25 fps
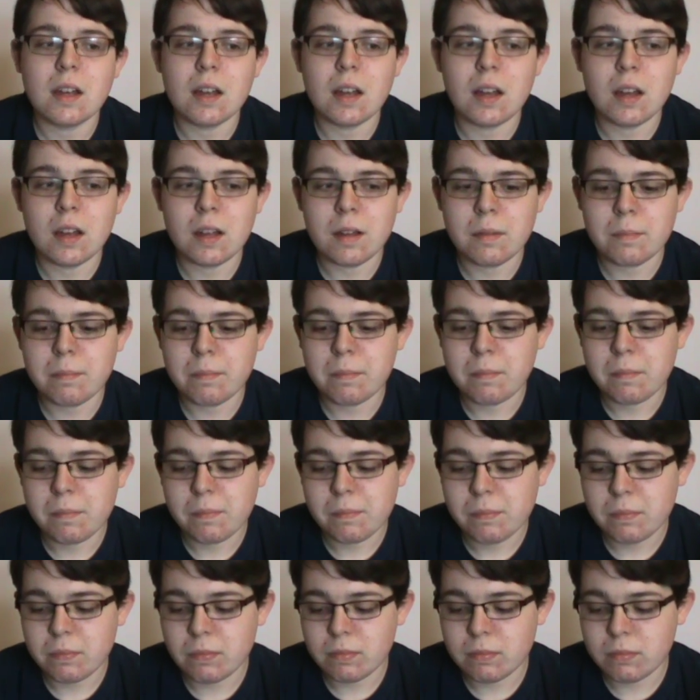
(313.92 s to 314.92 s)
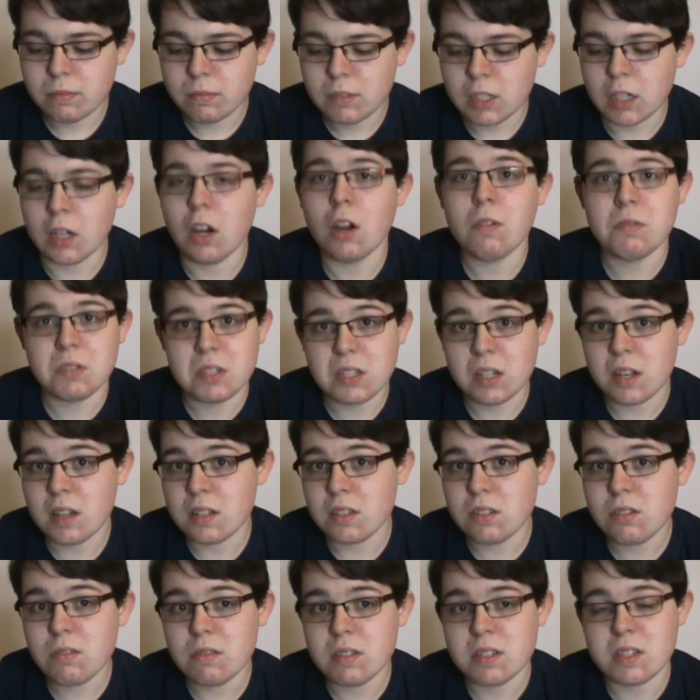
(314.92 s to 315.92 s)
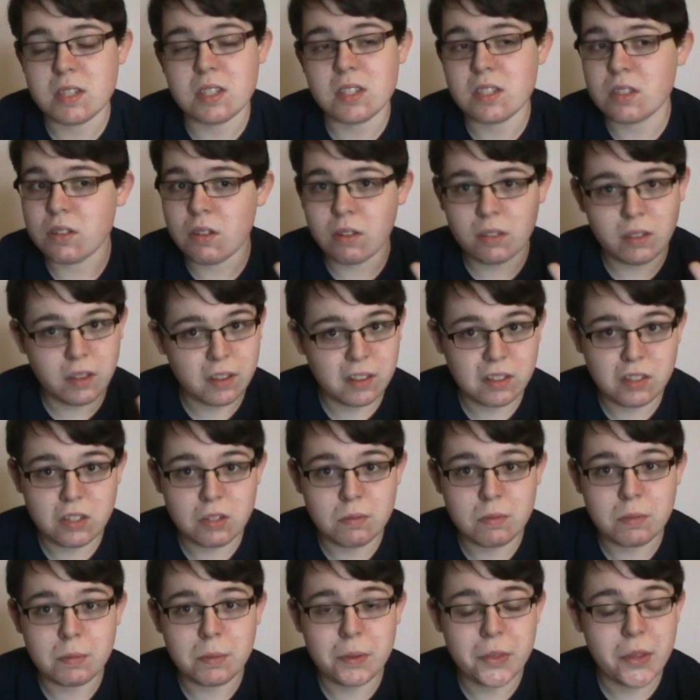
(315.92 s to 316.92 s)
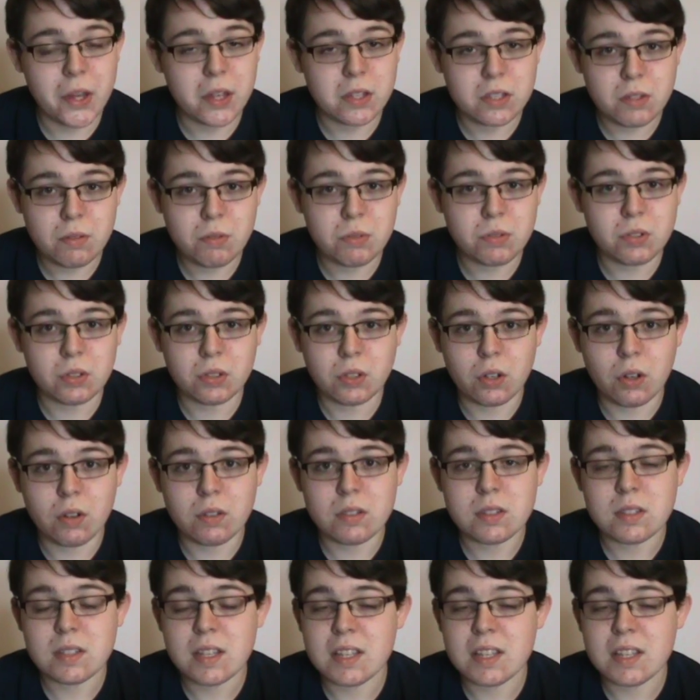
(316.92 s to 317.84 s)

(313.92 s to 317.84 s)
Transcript: obviously I do this. It's got nothing to do with whether I do it or not.